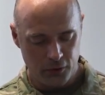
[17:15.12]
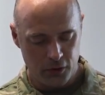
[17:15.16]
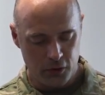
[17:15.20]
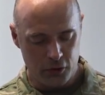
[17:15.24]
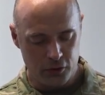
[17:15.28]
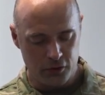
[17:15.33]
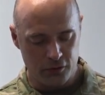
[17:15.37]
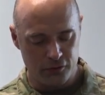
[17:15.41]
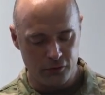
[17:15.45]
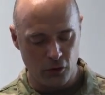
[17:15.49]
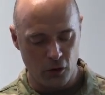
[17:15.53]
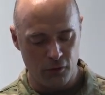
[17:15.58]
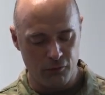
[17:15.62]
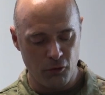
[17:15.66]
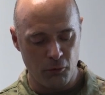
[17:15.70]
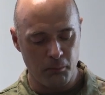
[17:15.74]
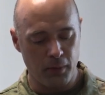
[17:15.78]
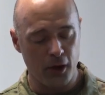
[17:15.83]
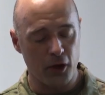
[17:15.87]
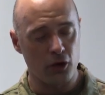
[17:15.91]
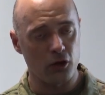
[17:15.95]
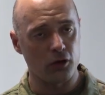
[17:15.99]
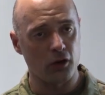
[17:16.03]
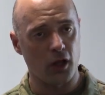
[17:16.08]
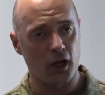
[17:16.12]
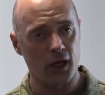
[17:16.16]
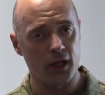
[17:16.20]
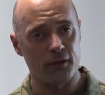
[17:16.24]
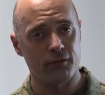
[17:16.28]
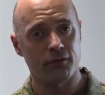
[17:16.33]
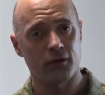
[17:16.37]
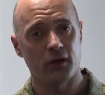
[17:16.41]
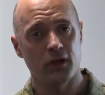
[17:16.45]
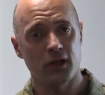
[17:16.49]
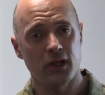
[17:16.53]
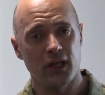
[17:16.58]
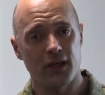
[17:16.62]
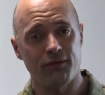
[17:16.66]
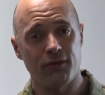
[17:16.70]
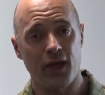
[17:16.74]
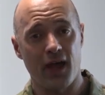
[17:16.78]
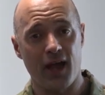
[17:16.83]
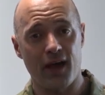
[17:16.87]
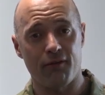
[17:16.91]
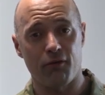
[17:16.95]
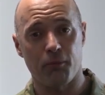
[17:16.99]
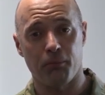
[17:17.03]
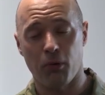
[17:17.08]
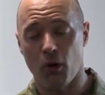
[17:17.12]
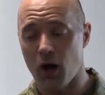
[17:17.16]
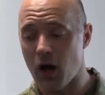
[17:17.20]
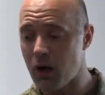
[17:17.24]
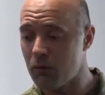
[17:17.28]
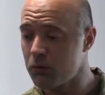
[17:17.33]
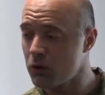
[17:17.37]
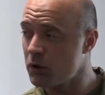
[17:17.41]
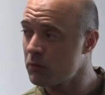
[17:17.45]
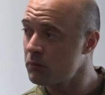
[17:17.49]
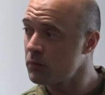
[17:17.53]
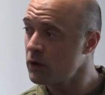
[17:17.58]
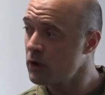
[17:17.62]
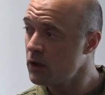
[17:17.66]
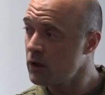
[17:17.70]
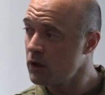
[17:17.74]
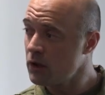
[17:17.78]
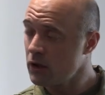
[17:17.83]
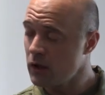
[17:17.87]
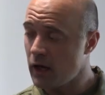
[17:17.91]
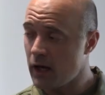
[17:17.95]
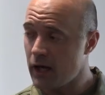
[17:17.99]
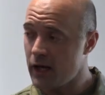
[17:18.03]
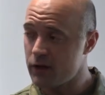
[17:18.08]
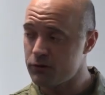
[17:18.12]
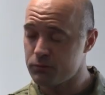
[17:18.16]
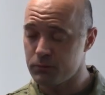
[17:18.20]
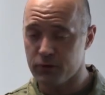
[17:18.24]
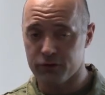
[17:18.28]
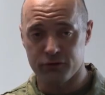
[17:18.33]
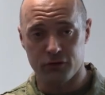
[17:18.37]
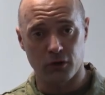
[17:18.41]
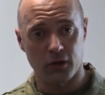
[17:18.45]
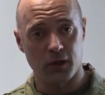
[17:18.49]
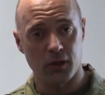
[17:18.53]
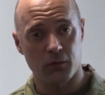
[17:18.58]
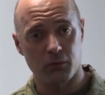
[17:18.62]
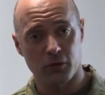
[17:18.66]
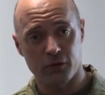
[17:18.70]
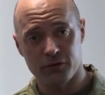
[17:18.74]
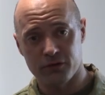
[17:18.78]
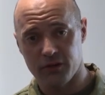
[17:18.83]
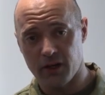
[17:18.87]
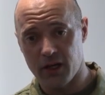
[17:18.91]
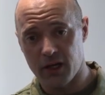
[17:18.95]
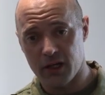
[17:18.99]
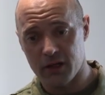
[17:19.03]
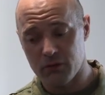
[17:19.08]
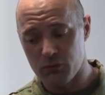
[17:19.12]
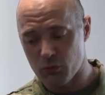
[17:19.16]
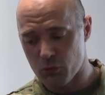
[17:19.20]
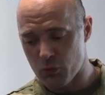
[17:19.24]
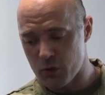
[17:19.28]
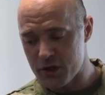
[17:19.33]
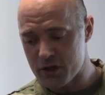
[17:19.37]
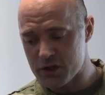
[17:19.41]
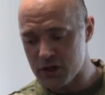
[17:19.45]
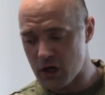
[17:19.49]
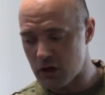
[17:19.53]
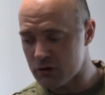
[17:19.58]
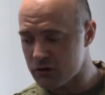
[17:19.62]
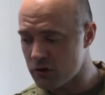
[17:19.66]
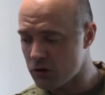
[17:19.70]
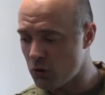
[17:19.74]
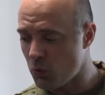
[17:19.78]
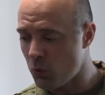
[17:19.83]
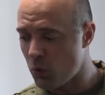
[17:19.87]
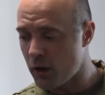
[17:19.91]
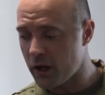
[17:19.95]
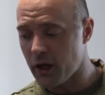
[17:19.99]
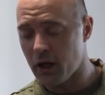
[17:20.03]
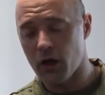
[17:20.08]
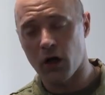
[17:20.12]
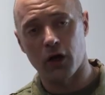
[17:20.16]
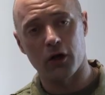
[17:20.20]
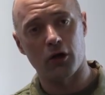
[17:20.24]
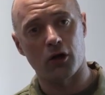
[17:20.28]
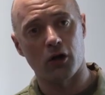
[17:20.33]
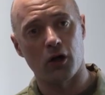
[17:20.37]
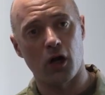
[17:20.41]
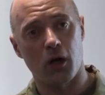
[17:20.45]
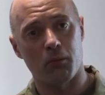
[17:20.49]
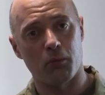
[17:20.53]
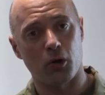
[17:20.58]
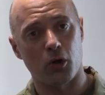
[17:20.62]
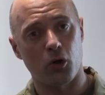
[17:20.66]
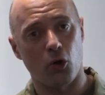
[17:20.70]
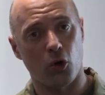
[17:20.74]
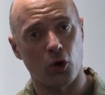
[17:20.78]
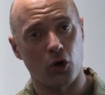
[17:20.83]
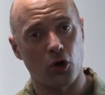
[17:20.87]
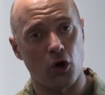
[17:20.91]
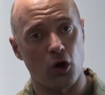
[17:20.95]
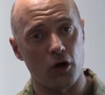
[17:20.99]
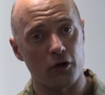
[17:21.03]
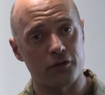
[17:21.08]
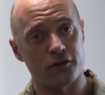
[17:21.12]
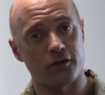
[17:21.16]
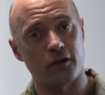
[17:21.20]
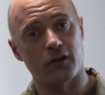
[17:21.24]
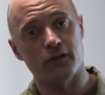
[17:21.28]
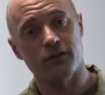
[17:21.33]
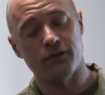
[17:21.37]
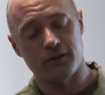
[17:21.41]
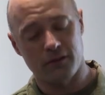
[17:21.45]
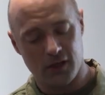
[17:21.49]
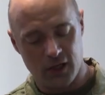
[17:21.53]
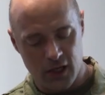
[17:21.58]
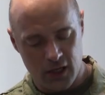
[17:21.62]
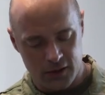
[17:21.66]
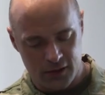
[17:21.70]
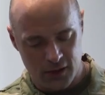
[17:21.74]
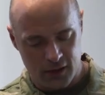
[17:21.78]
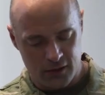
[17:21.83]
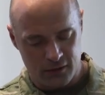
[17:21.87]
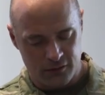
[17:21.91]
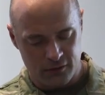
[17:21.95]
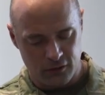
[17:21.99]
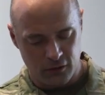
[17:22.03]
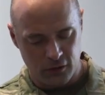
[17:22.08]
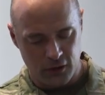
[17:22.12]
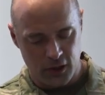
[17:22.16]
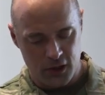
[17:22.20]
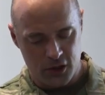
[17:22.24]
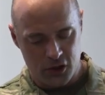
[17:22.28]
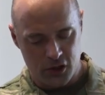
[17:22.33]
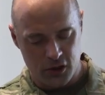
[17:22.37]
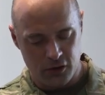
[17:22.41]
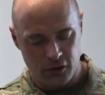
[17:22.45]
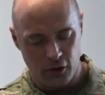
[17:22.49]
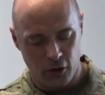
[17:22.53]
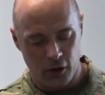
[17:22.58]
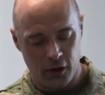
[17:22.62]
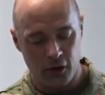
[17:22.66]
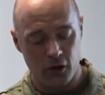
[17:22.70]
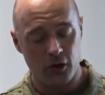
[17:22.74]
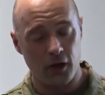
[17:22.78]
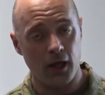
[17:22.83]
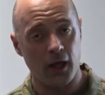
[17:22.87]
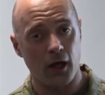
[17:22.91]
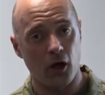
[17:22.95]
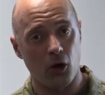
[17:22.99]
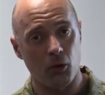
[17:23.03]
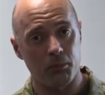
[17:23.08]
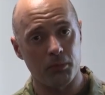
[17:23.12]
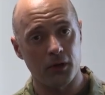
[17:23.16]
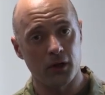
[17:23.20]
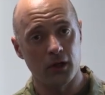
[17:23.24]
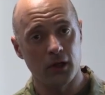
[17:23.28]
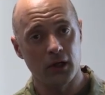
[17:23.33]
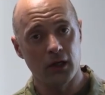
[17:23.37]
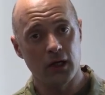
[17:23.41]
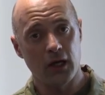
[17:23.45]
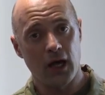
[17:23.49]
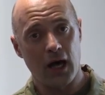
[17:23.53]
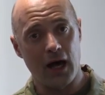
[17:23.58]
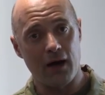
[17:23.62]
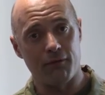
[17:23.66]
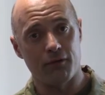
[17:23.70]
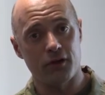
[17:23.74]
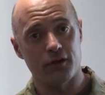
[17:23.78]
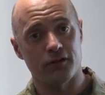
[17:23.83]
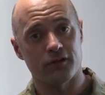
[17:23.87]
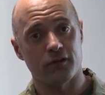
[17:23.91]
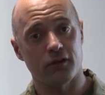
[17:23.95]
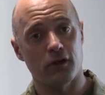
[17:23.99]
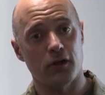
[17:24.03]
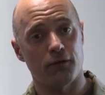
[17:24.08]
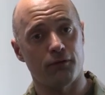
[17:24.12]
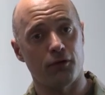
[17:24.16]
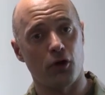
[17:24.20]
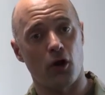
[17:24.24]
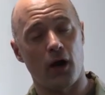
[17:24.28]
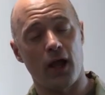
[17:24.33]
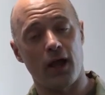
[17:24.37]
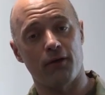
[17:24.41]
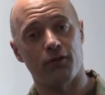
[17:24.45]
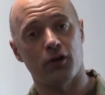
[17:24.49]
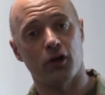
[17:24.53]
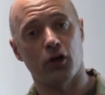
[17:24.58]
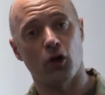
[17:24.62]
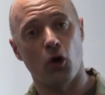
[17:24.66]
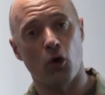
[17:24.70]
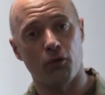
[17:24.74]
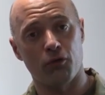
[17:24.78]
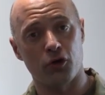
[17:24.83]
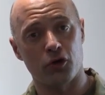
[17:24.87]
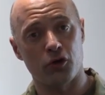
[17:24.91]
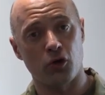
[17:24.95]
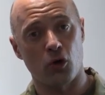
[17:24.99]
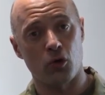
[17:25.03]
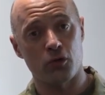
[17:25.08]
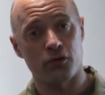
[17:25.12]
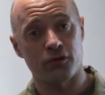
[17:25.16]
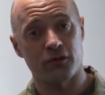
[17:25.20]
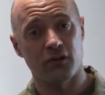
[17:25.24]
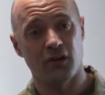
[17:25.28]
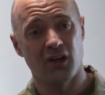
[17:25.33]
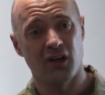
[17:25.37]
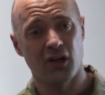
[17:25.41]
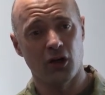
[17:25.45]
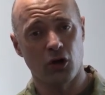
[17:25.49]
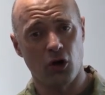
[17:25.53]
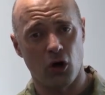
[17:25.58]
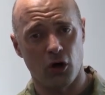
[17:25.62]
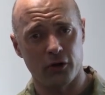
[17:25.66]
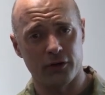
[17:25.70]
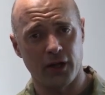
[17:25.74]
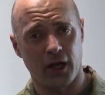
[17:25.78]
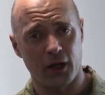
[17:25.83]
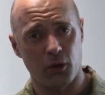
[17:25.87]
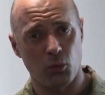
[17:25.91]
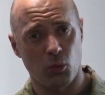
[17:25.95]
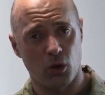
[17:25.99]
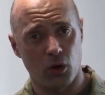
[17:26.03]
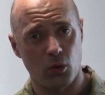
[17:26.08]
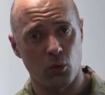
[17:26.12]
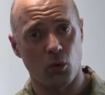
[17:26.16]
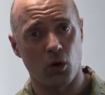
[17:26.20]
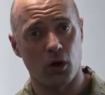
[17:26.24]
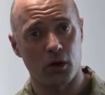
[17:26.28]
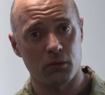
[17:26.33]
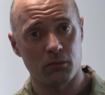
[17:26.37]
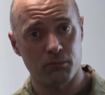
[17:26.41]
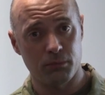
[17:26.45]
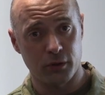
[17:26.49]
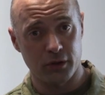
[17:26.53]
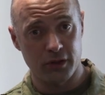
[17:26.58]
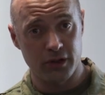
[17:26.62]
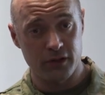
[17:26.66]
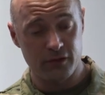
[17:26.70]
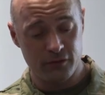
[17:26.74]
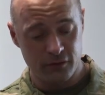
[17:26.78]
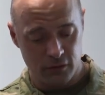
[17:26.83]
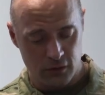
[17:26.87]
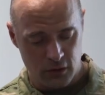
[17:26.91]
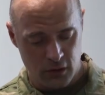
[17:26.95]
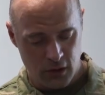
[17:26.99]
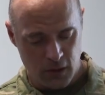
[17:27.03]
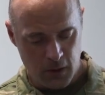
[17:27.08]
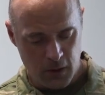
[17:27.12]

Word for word: You deserve a better life. If you have a problem, as Mr. Gimble said, reach out to the 1-800 number or call SUDC on the installation. They're here to help. Obviously, if you're having an overdose, call 911, please.